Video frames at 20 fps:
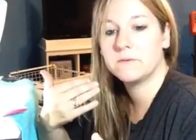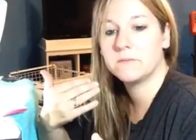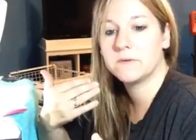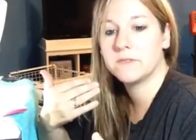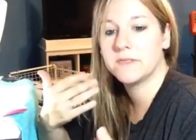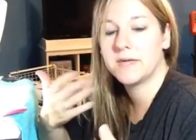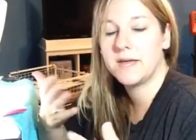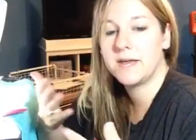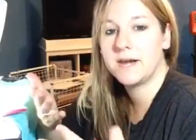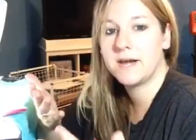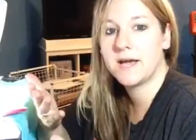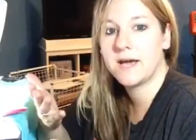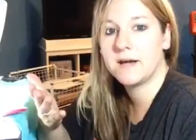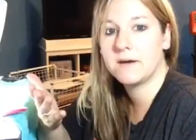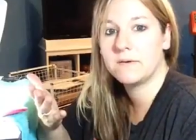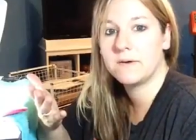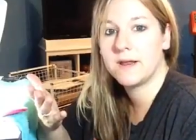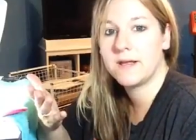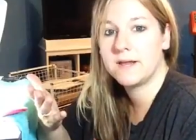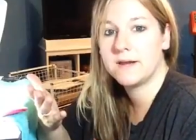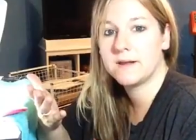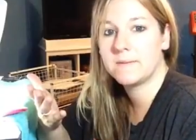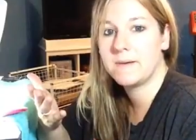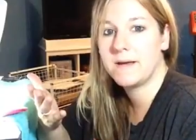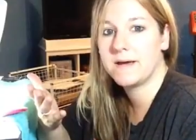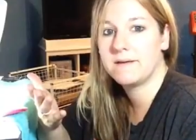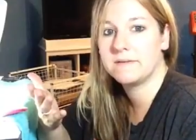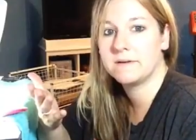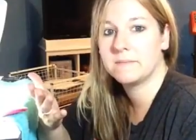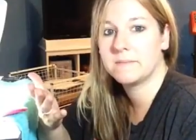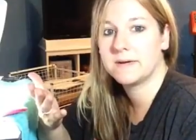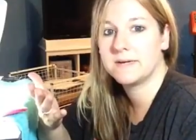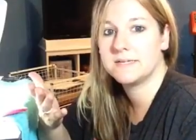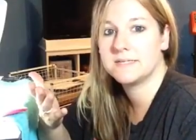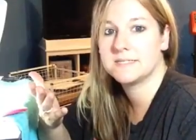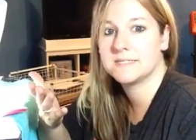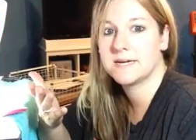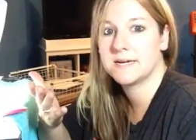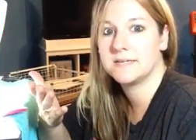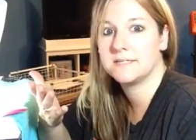Well, then I would end up having my
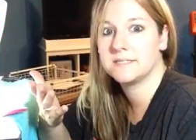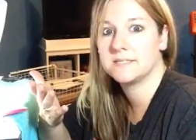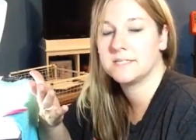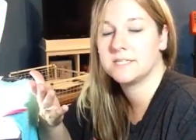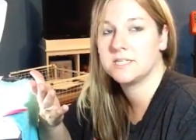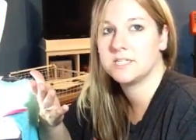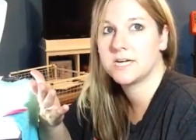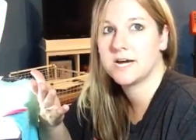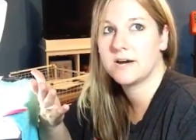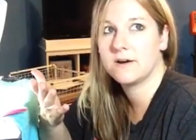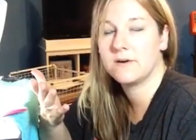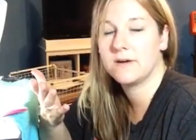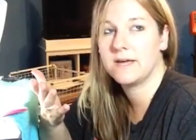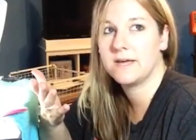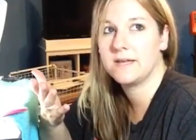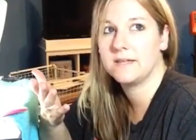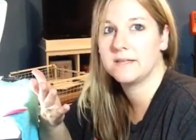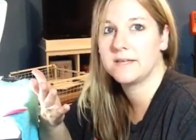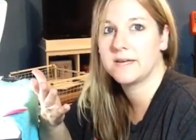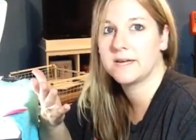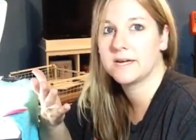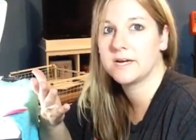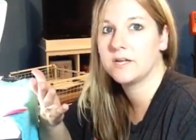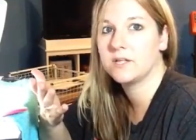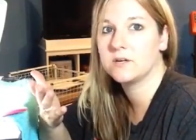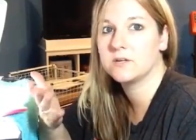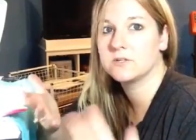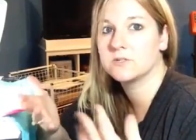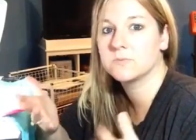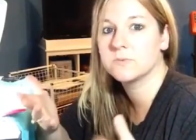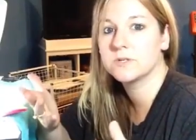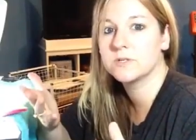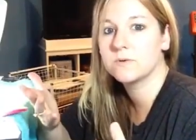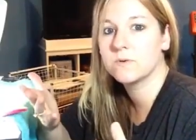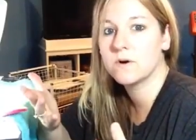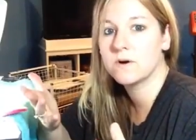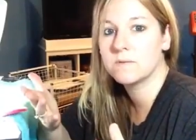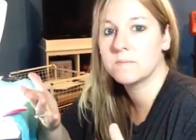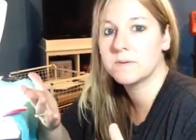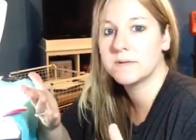design stitch out and like colors were in the
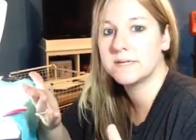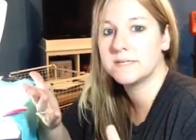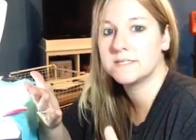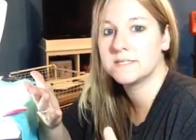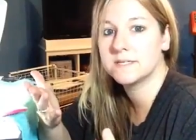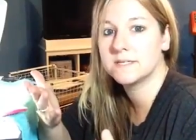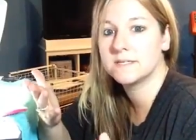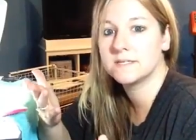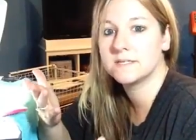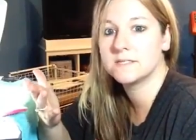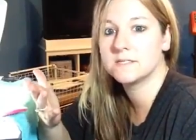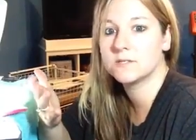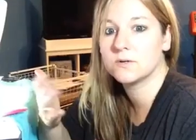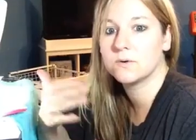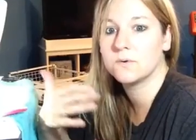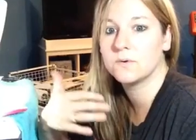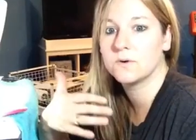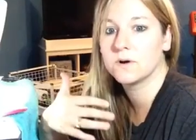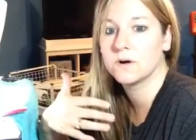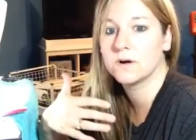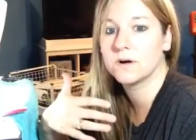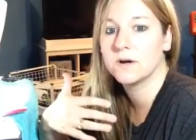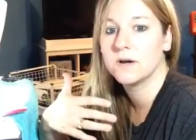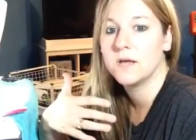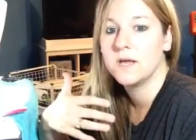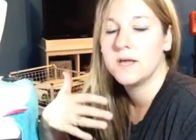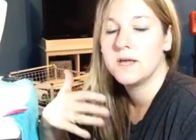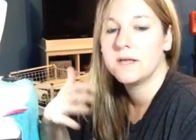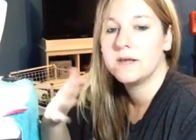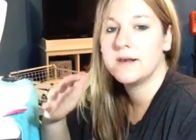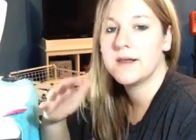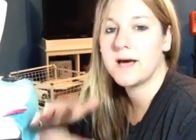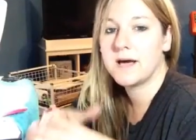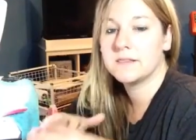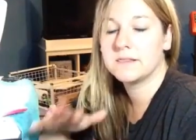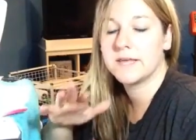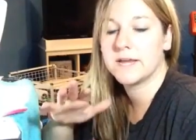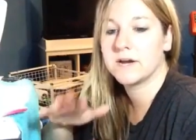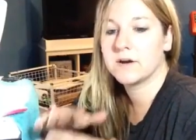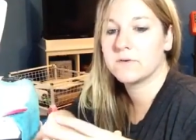wrong places or not
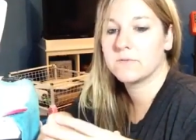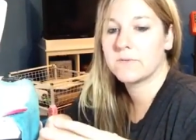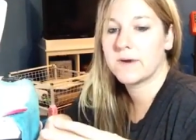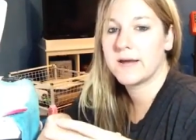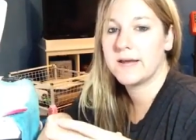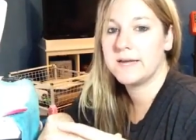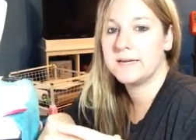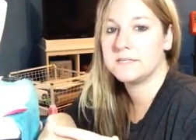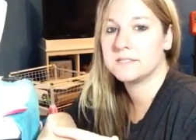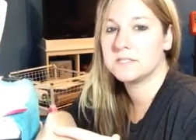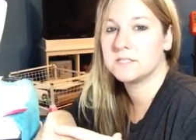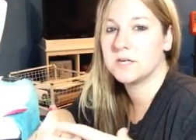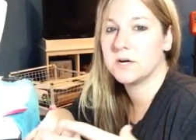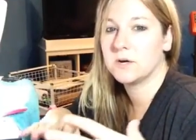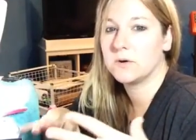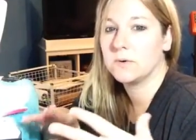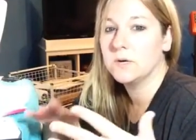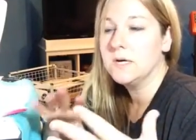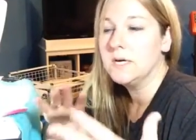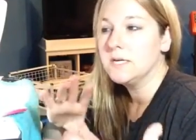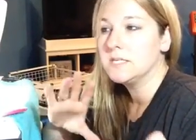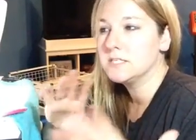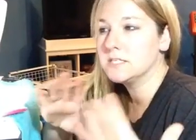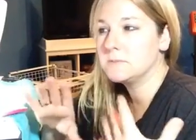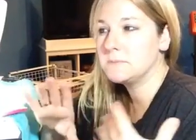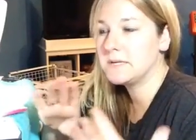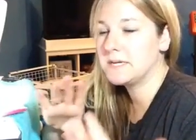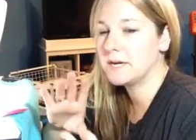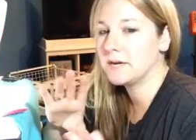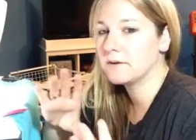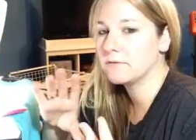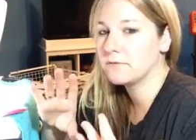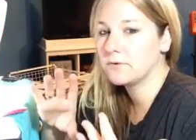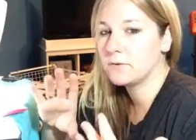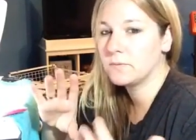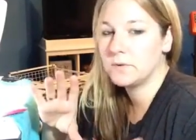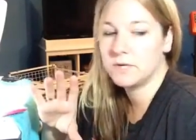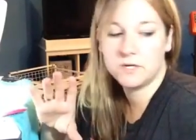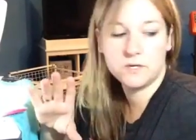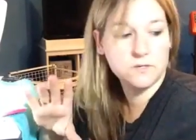layered right. So just be careful
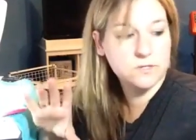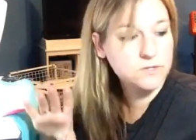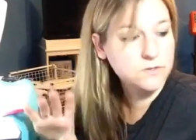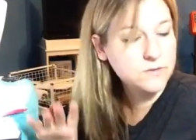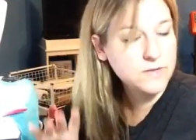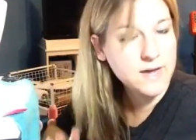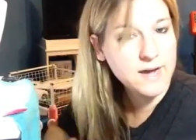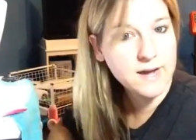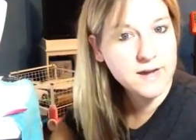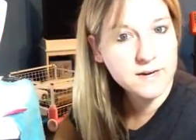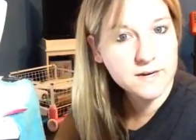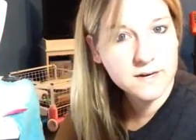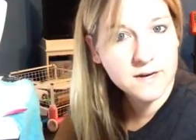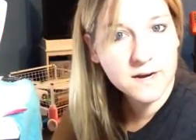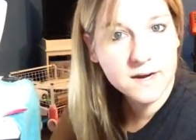when you do that.